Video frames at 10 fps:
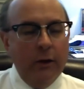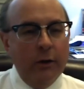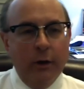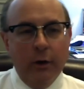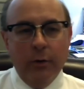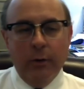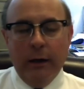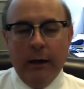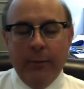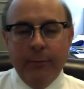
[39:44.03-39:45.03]
You
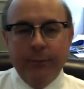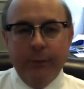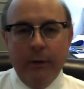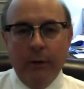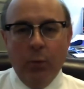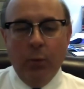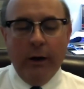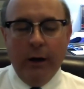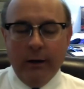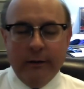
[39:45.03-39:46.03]
know,
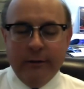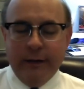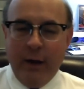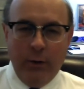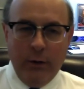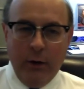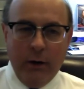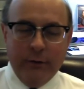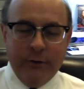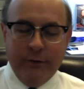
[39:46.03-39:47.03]
what our town
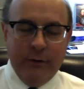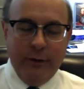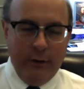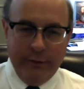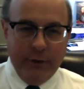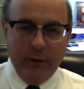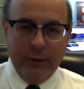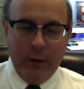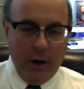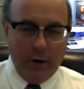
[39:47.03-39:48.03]
clerks deliver
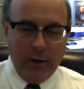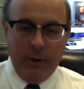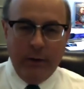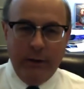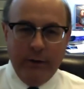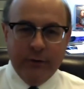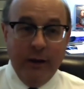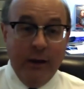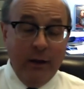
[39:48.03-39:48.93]
to our communities